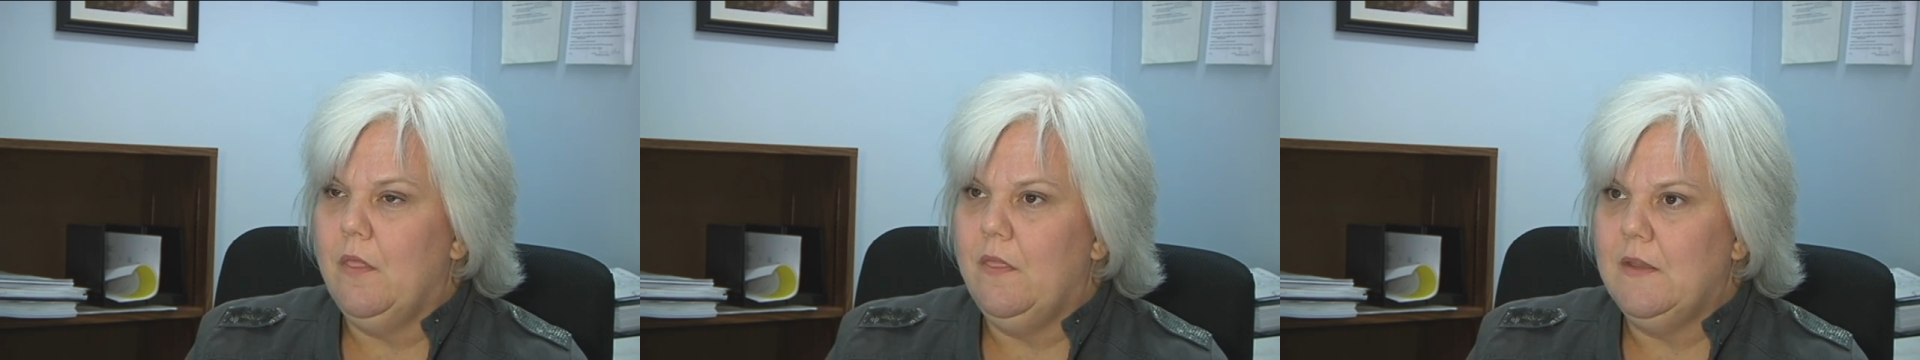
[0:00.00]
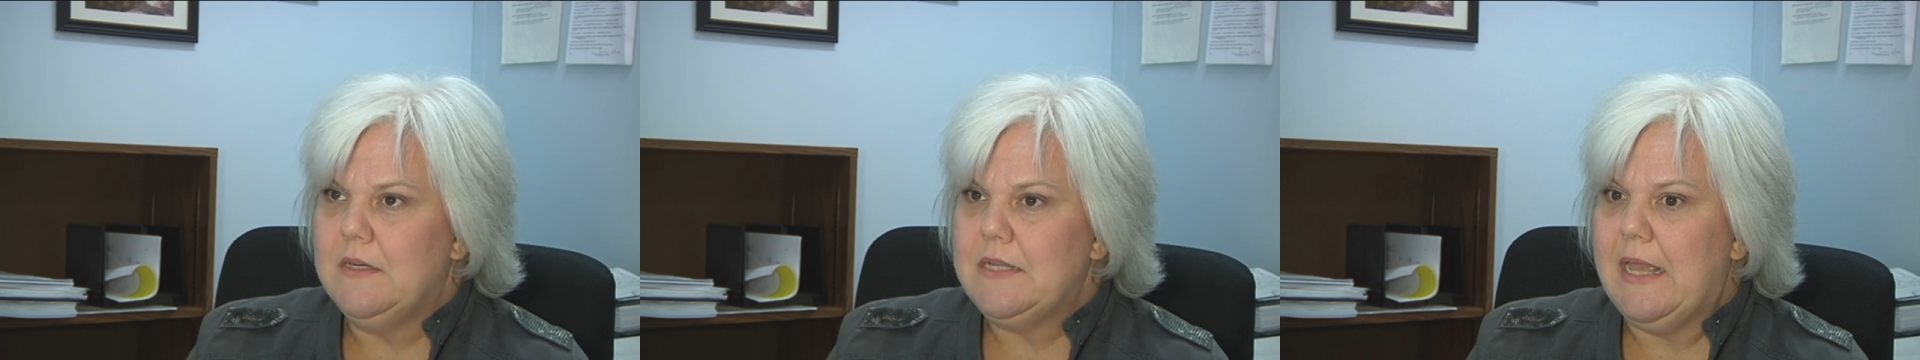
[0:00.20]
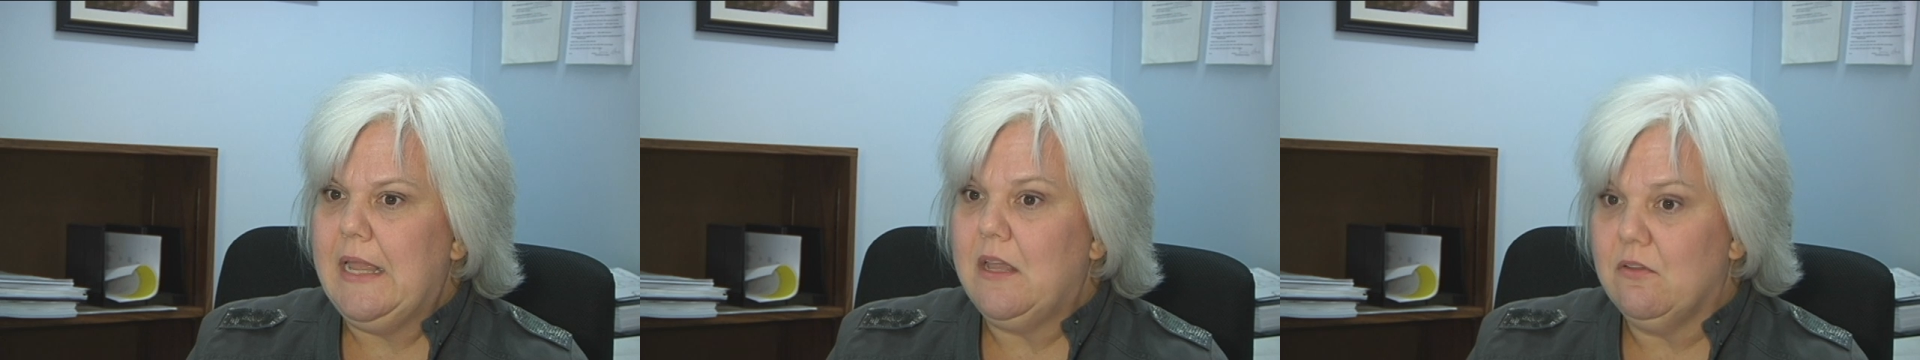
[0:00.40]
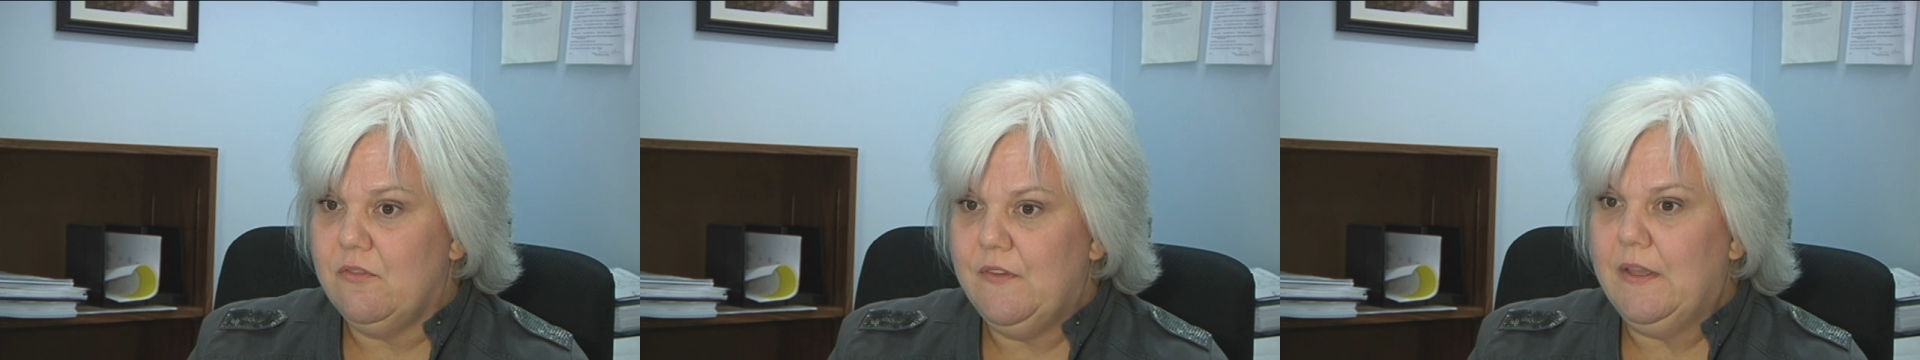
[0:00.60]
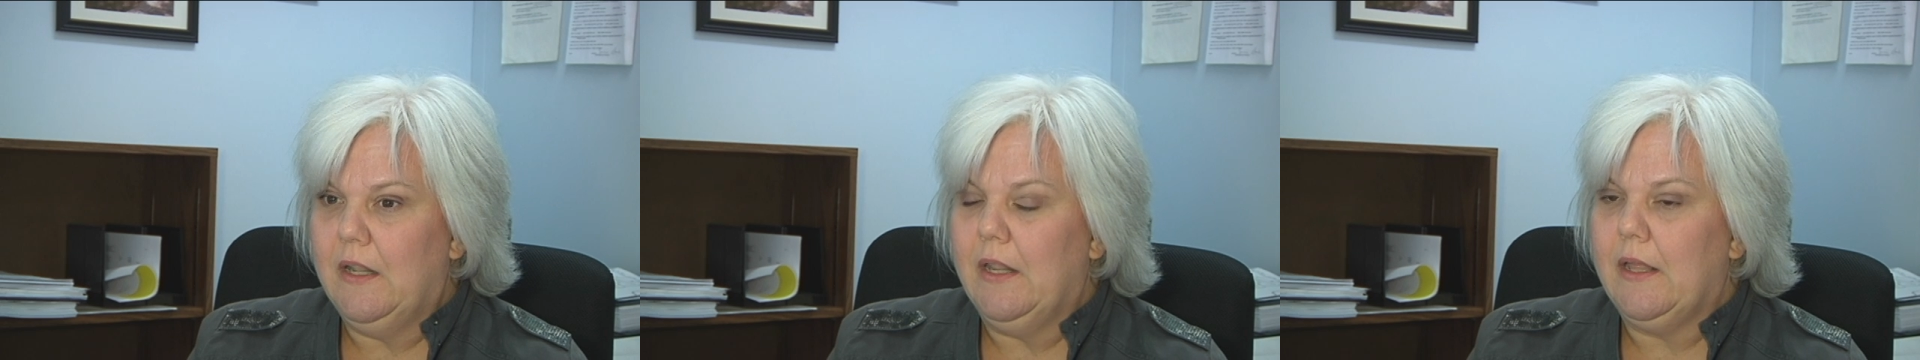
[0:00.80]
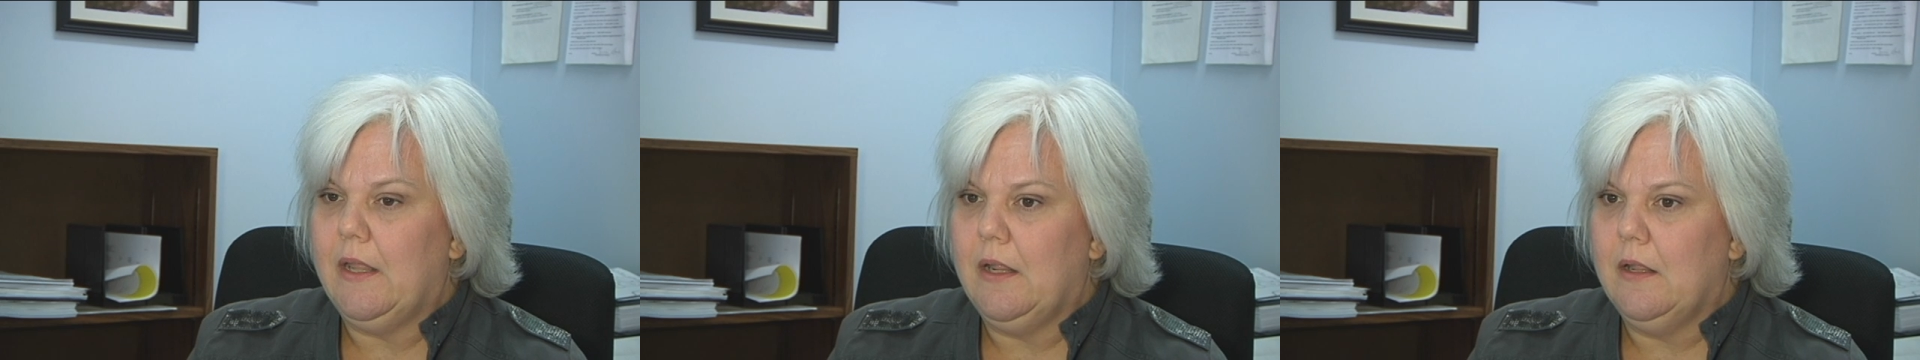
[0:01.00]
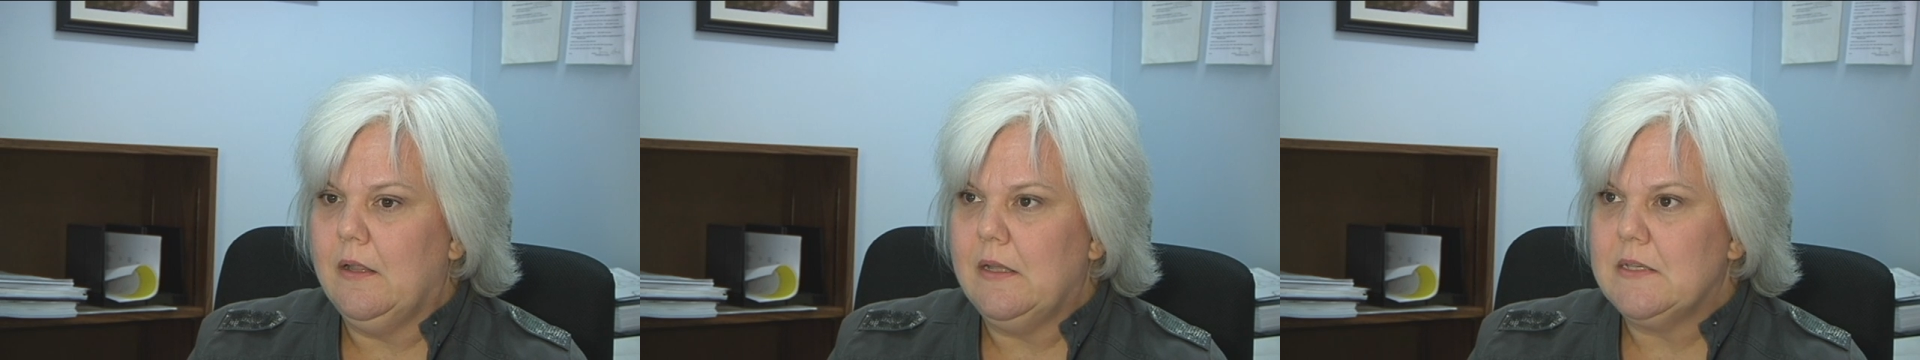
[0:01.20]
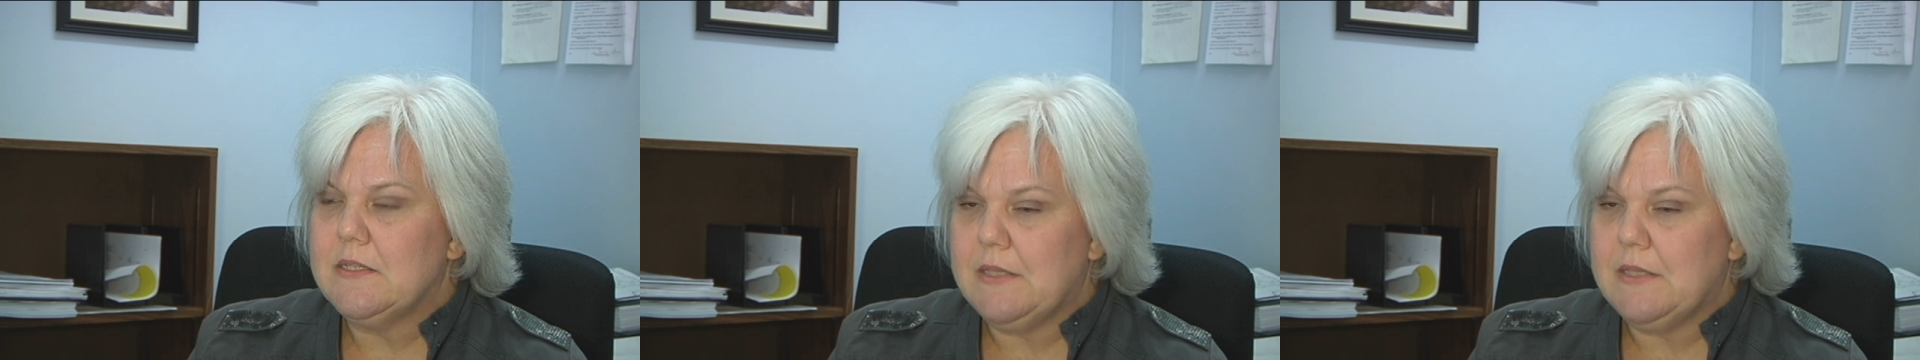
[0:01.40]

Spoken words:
The tank filling is